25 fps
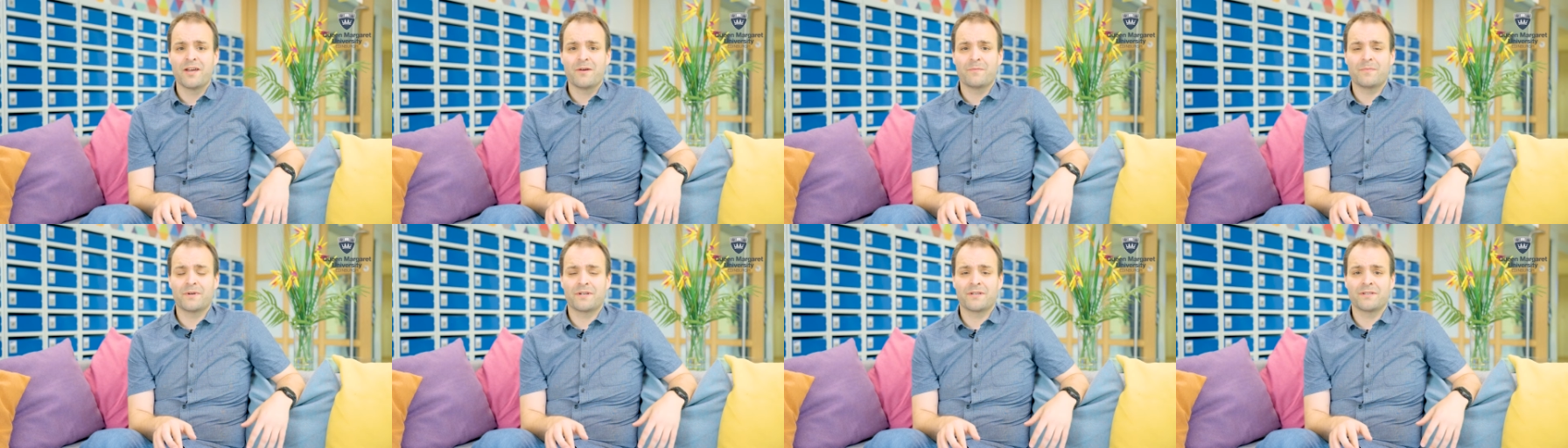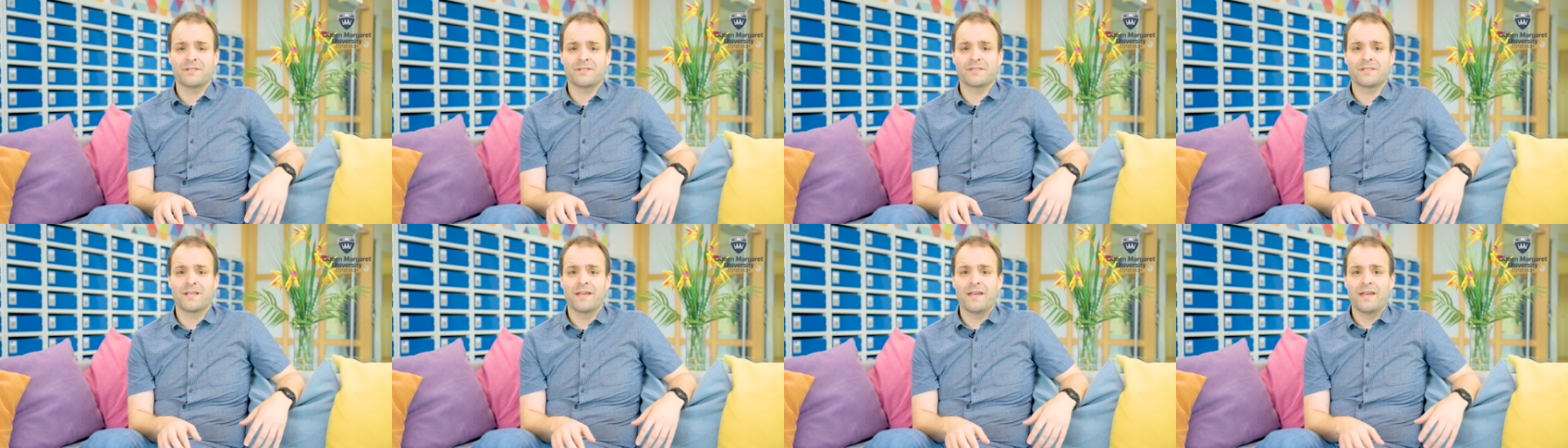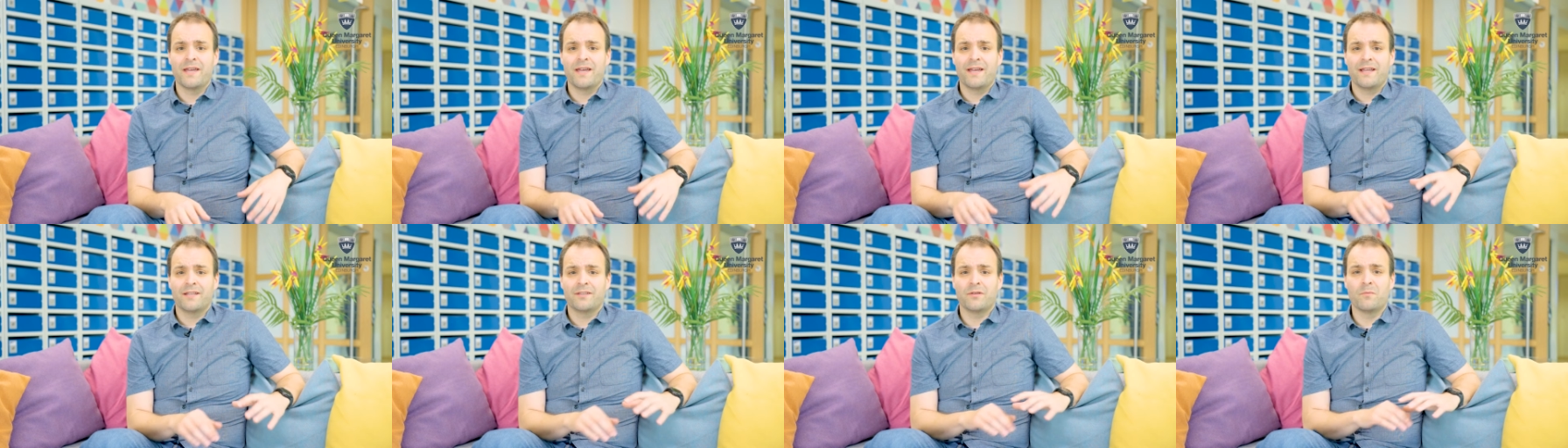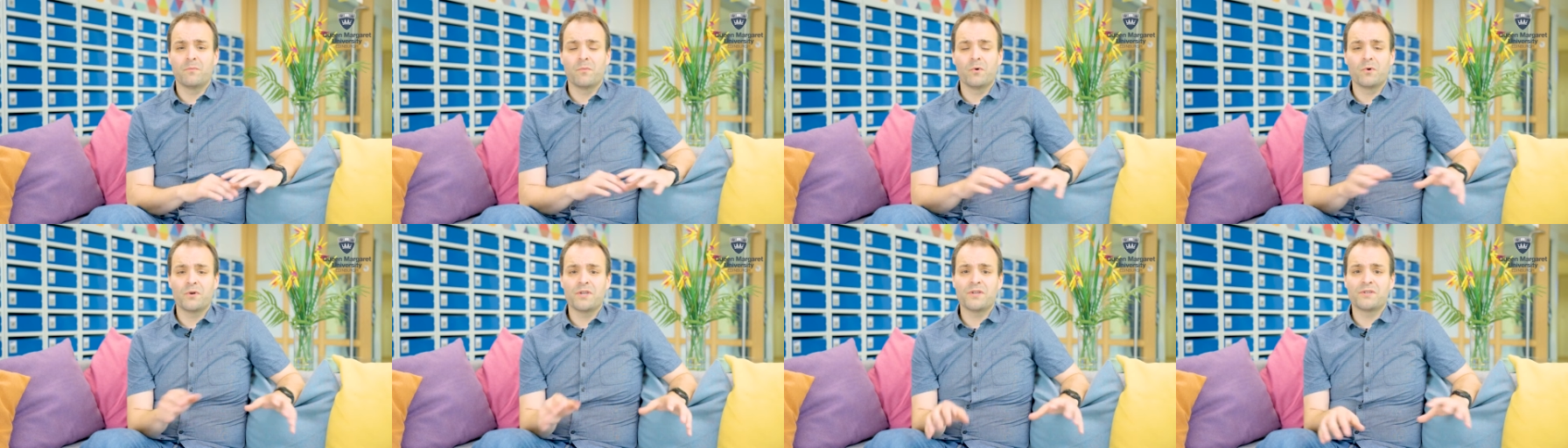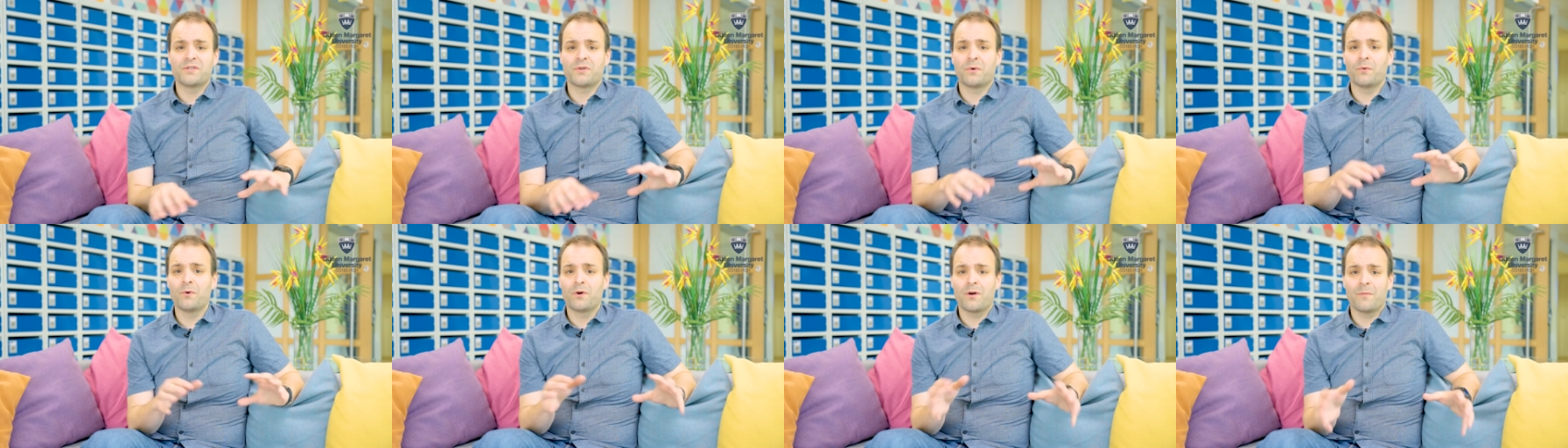because the more you
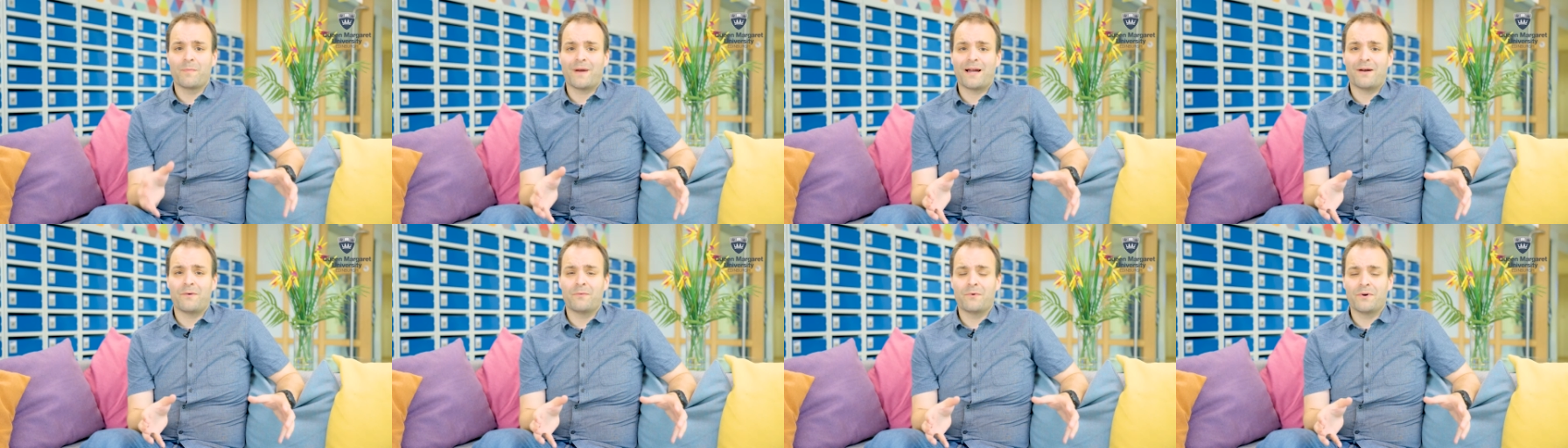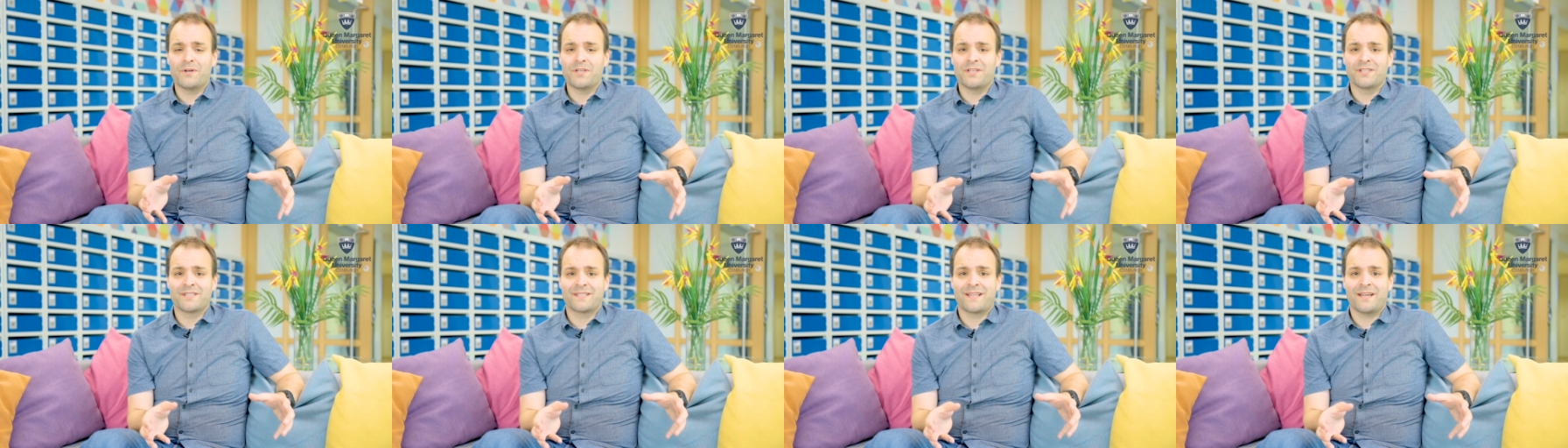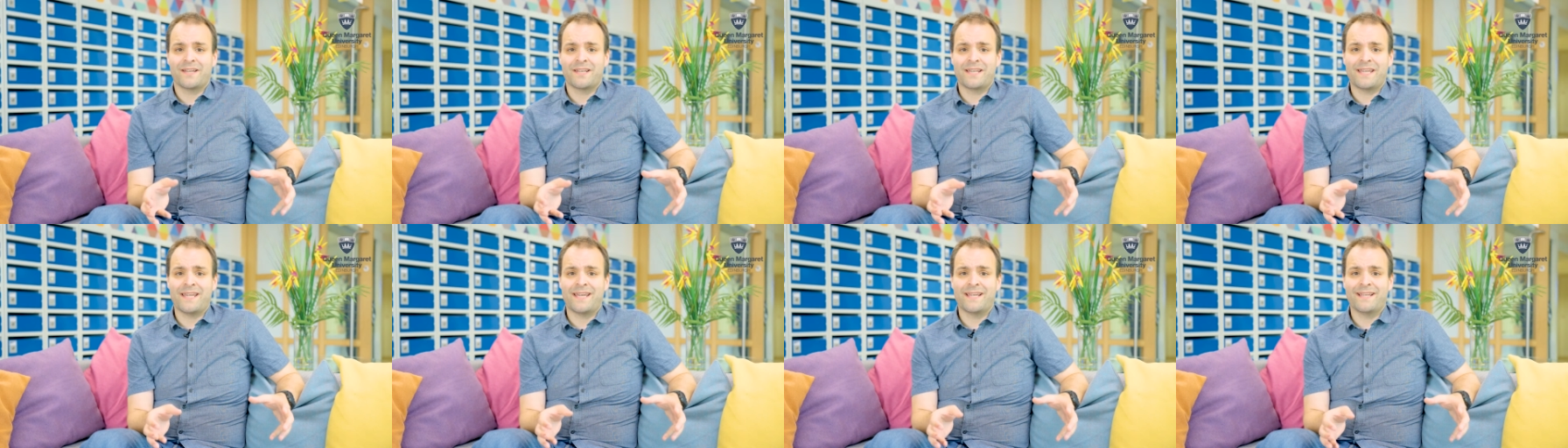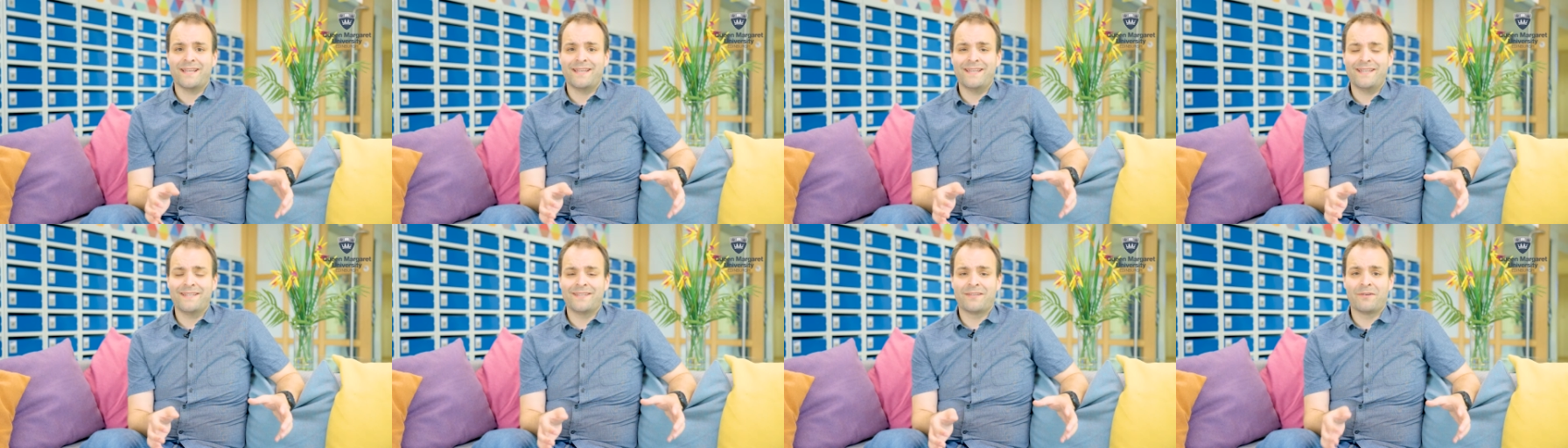talk about what you're studying,